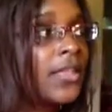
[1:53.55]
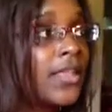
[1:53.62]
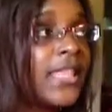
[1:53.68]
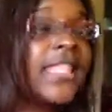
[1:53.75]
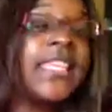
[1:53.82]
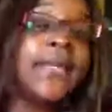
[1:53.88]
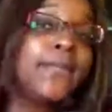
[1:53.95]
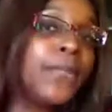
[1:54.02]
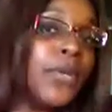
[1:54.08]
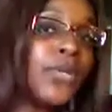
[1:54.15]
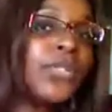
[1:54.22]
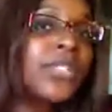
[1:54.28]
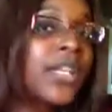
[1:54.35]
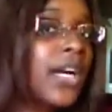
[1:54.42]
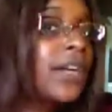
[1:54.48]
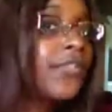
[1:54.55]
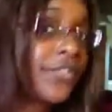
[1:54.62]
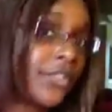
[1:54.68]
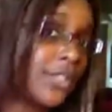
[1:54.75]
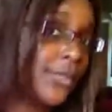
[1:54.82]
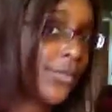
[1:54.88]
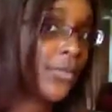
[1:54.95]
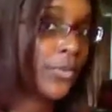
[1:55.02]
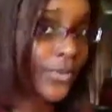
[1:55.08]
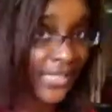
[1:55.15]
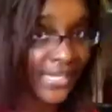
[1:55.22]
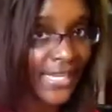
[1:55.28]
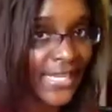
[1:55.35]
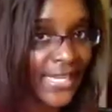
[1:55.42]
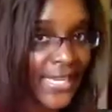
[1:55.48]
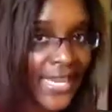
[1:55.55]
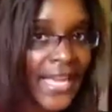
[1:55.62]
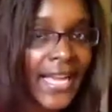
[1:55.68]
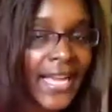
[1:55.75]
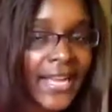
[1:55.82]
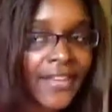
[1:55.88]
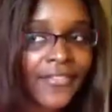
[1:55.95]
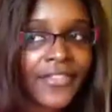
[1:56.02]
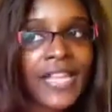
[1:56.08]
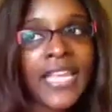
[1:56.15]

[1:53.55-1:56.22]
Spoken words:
the most comfortable wig I have,